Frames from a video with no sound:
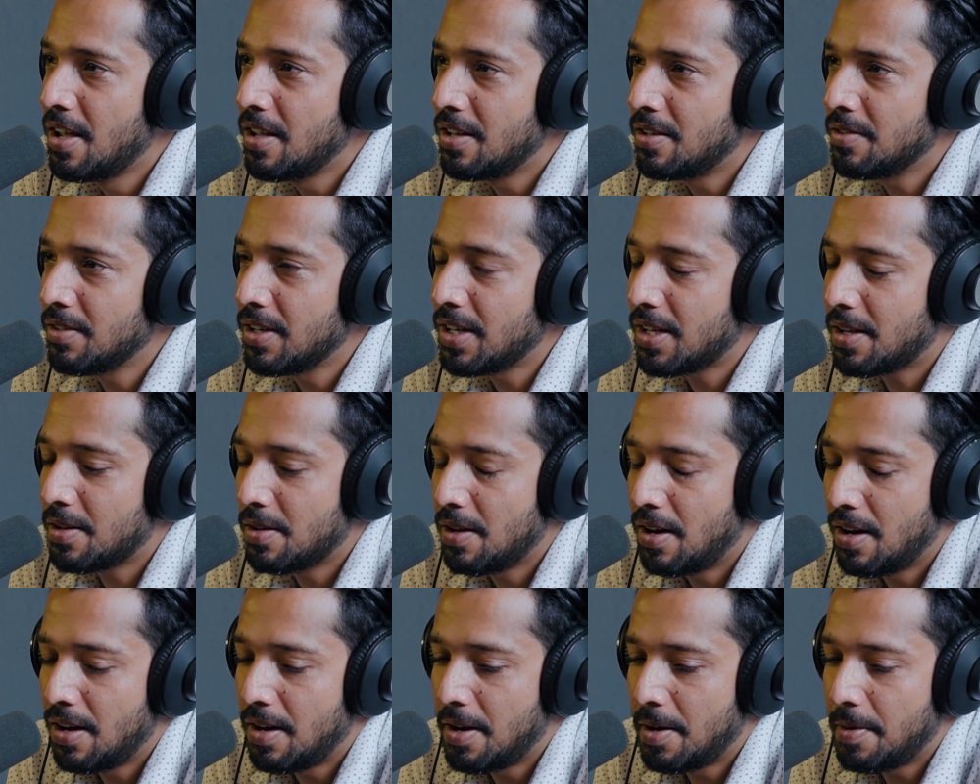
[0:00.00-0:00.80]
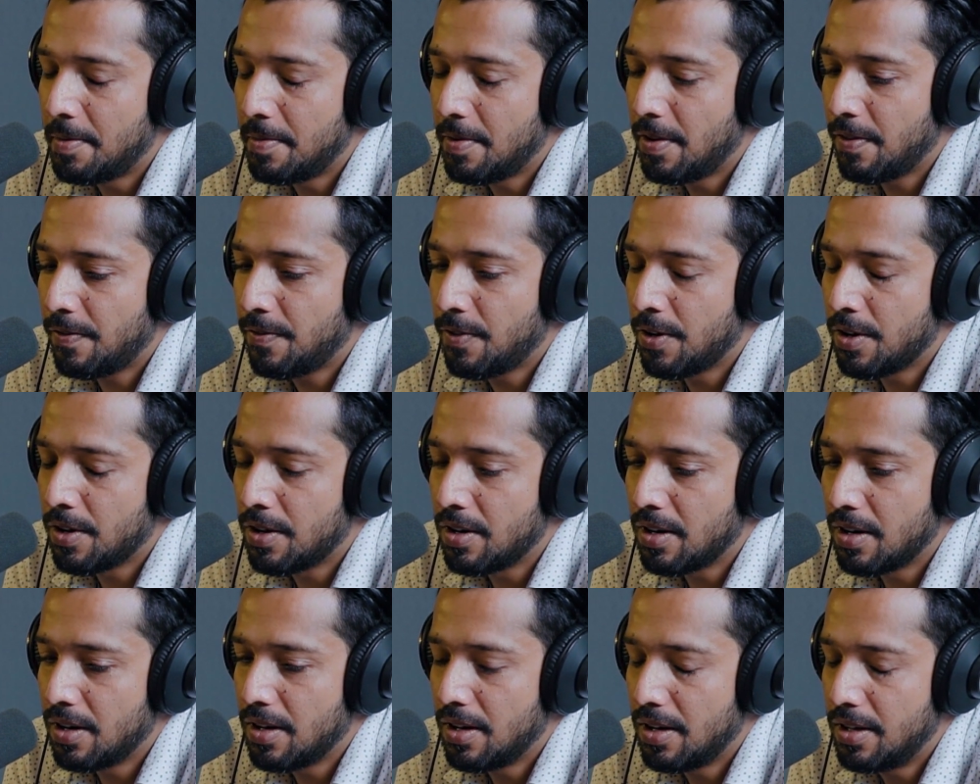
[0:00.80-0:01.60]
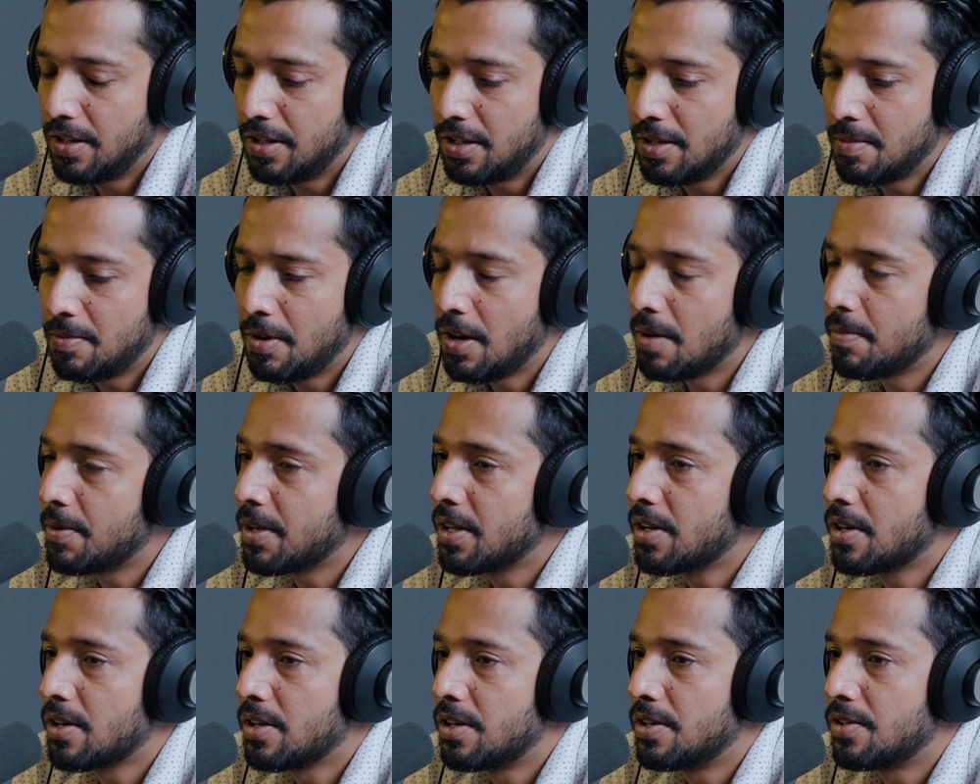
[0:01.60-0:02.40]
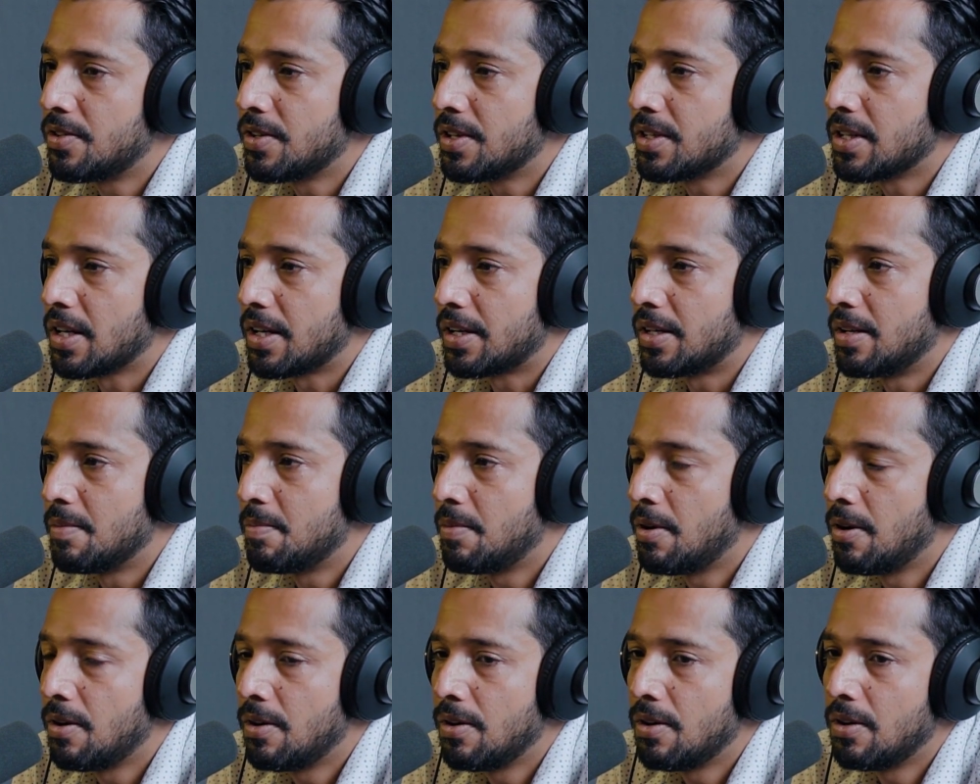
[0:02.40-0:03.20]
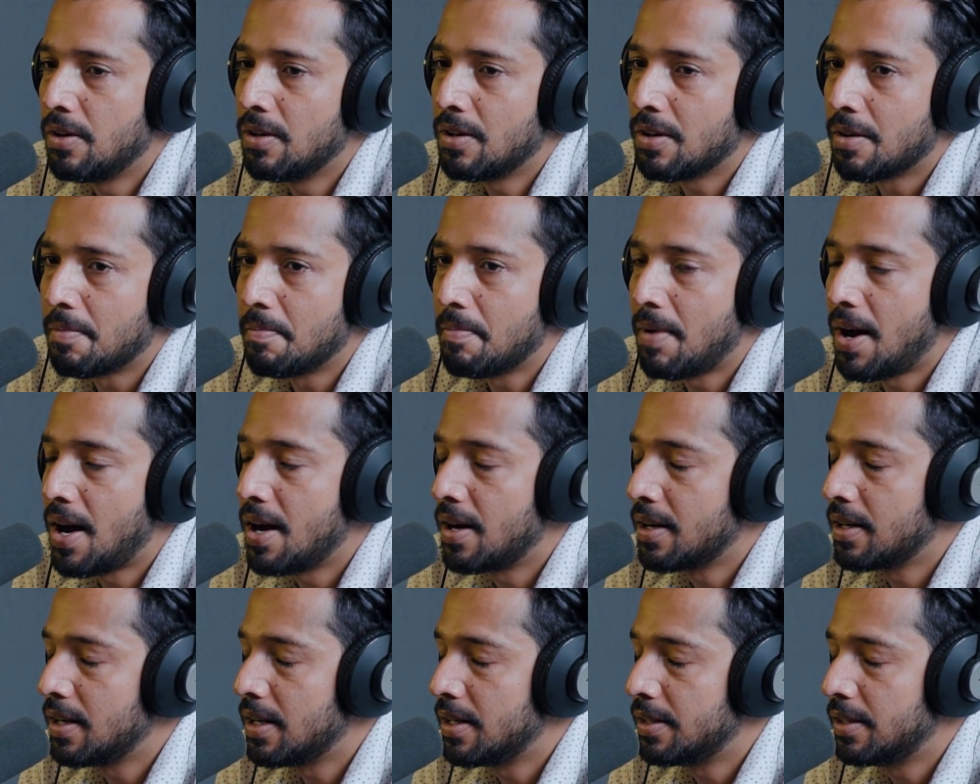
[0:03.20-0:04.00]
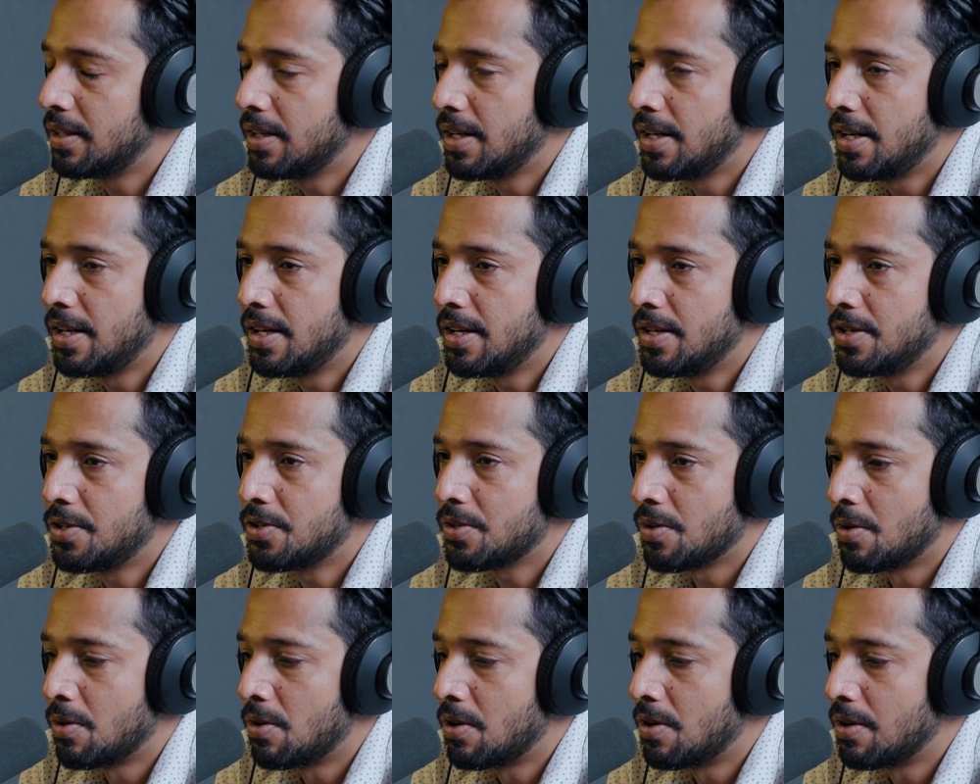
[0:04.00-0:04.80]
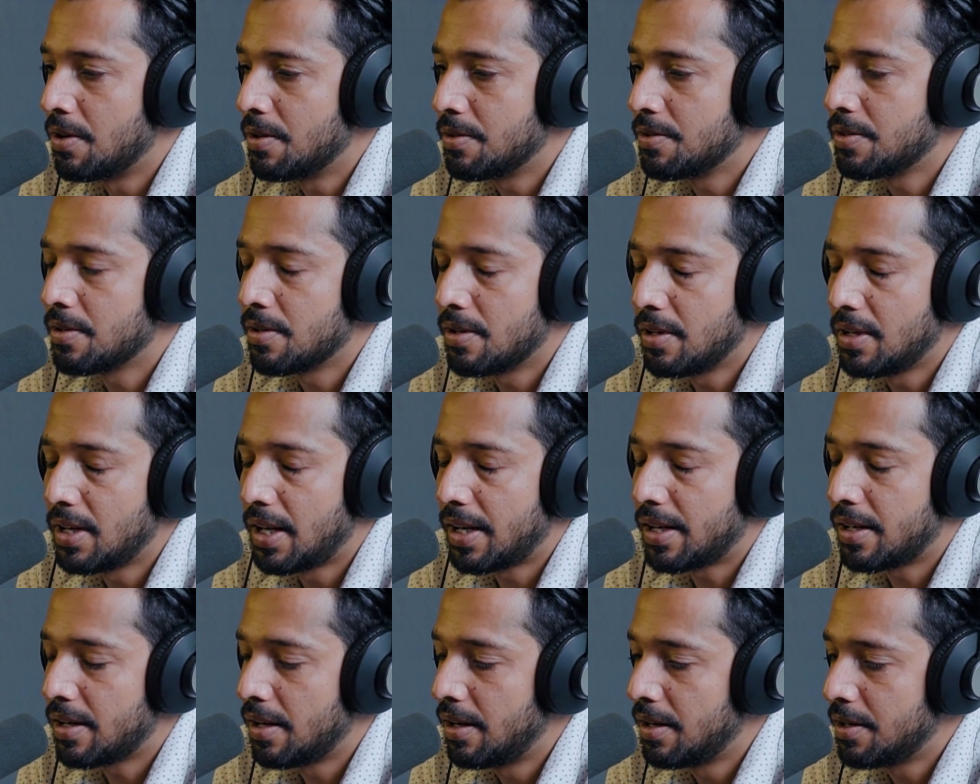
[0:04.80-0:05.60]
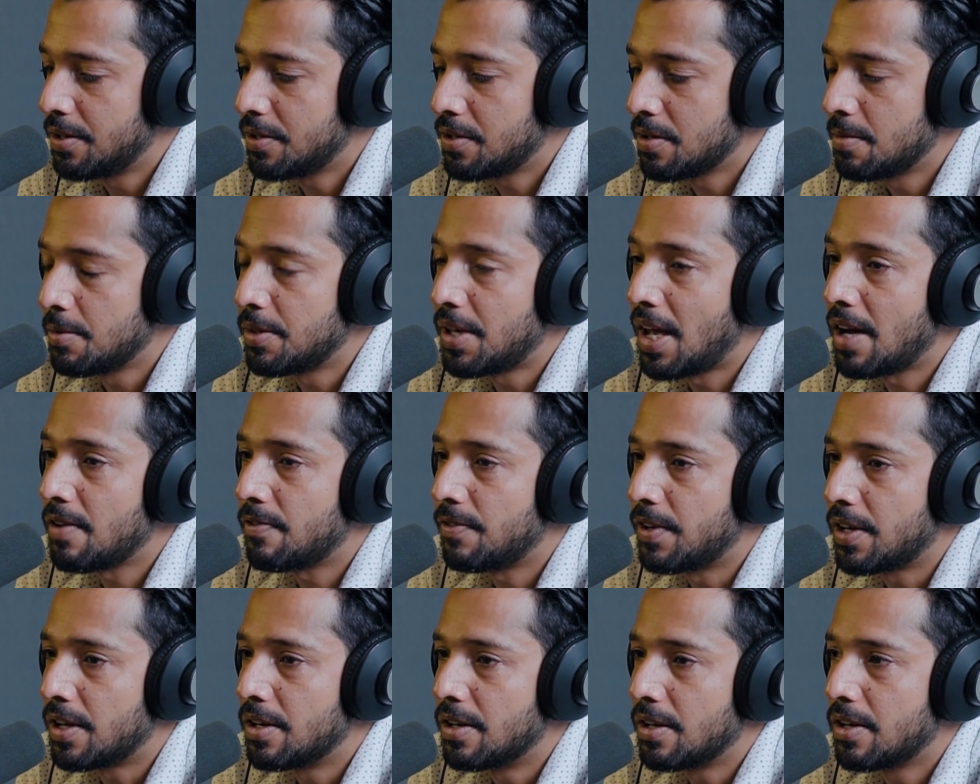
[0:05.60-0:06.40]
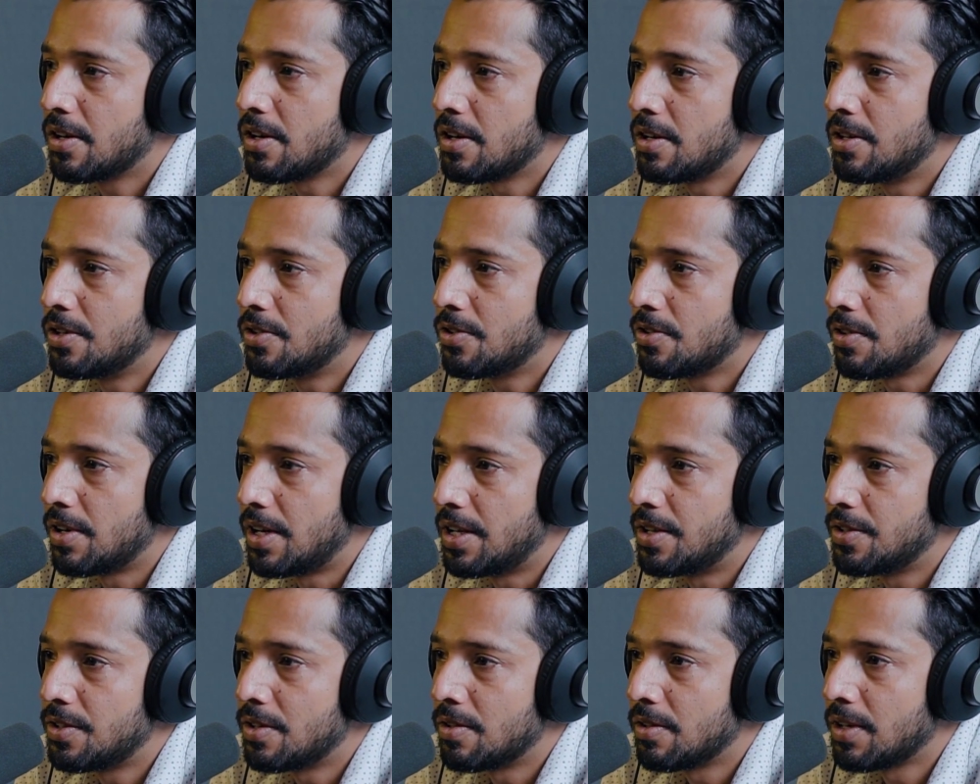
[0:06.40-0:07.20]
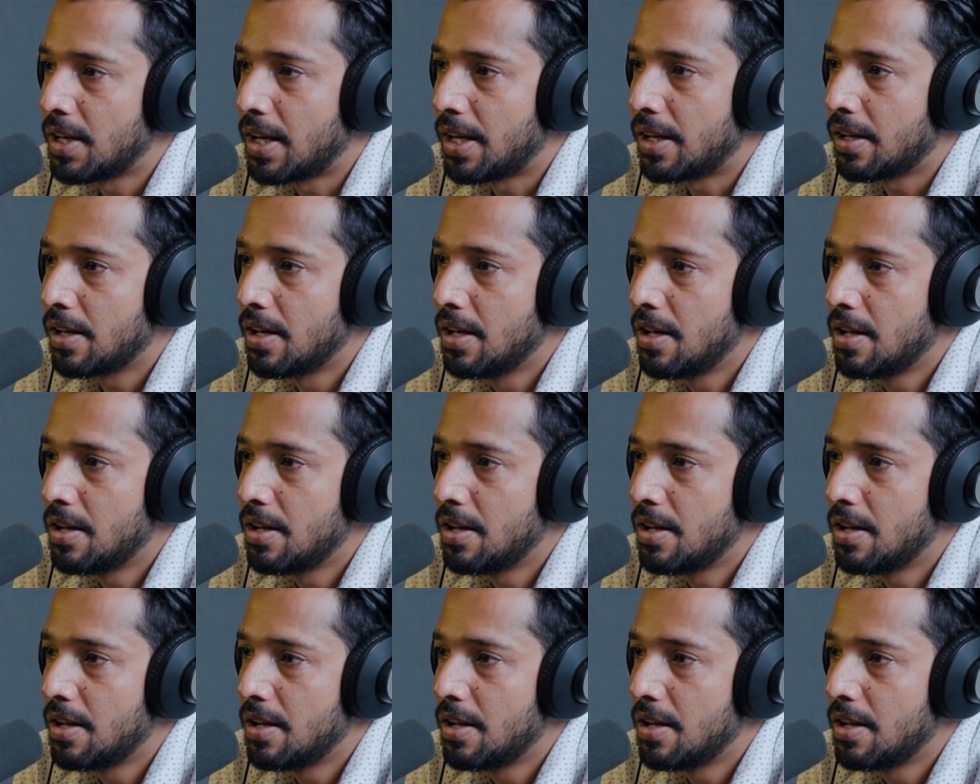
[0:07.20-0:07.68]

You know, like for developing countries like Nepal or Bangladesh or like some of the African countries, you know, like